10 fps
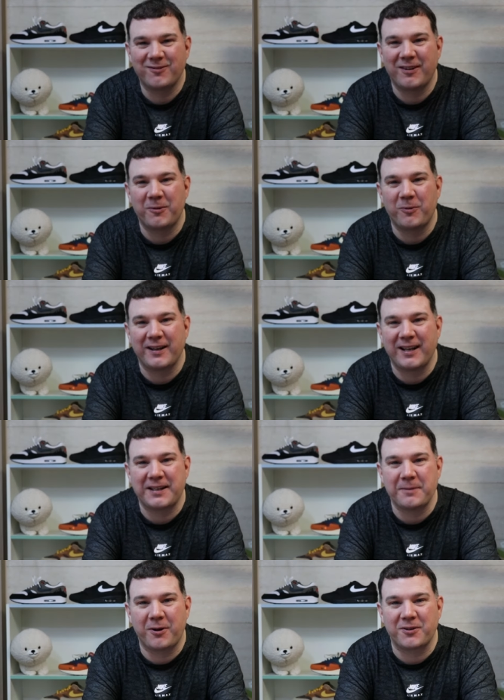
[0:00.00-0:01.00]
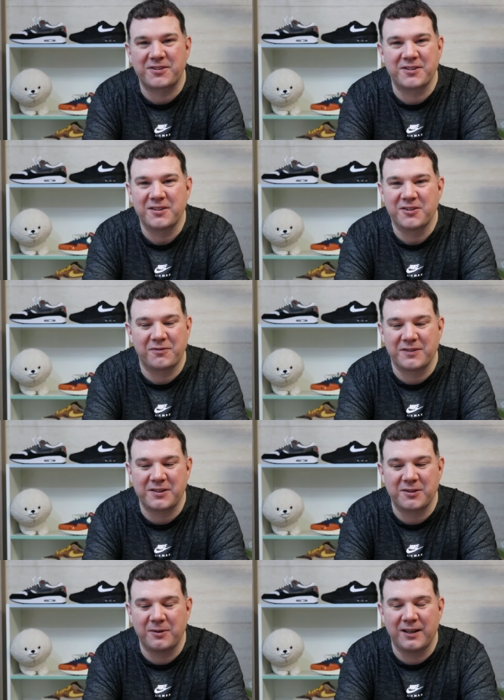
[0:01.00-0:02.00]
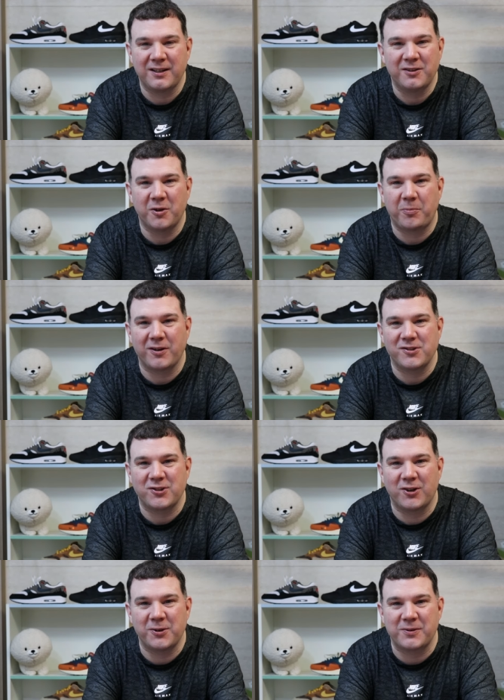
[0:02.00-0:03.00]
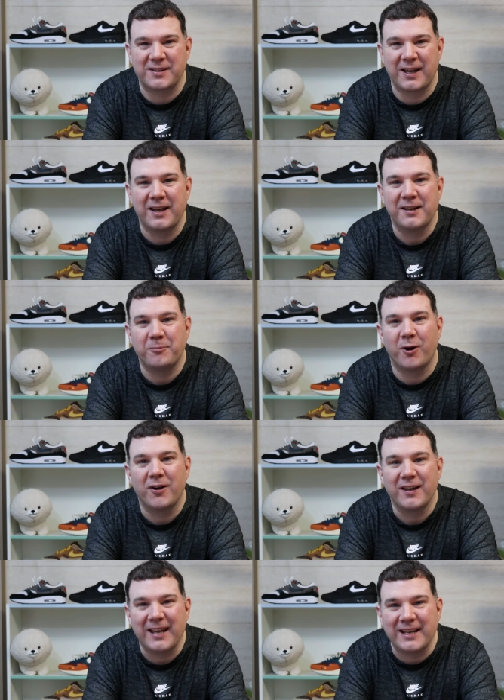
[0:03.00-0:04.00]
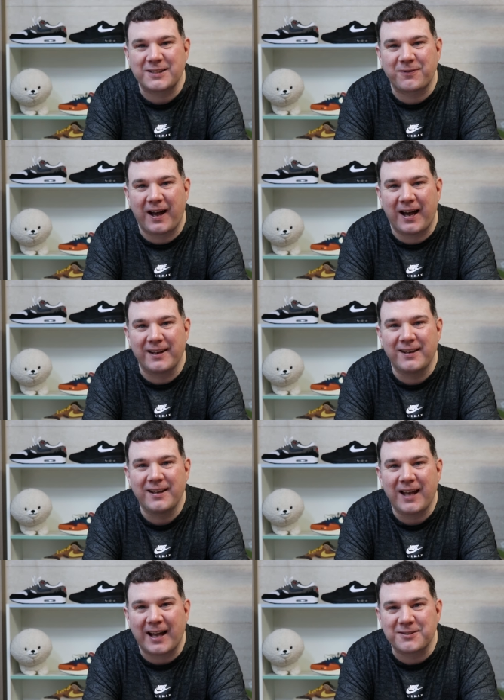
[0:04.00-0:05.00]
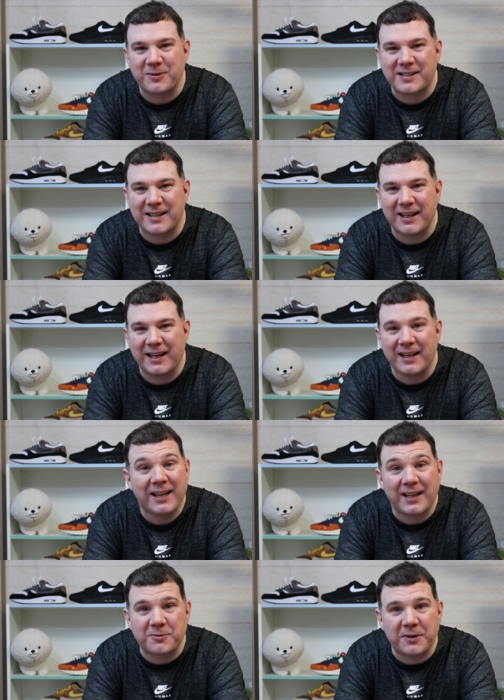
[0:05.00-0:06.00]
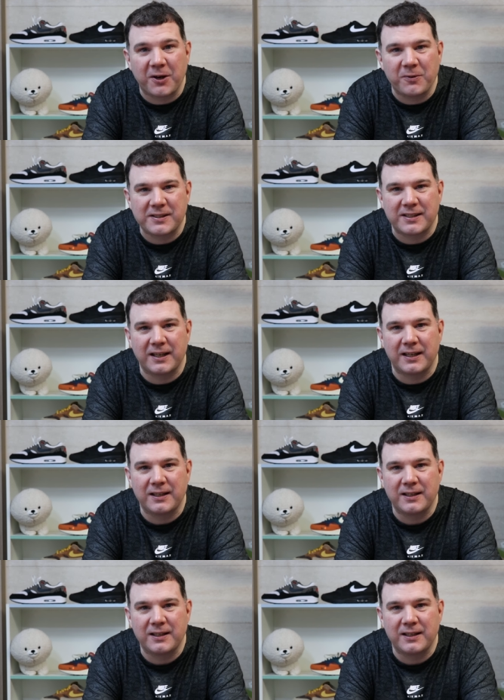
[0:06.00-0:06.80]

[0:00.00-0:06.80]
red and white Nike box, nothing to it, no point in showing you, is there? But it's fine, as we say, as we always say,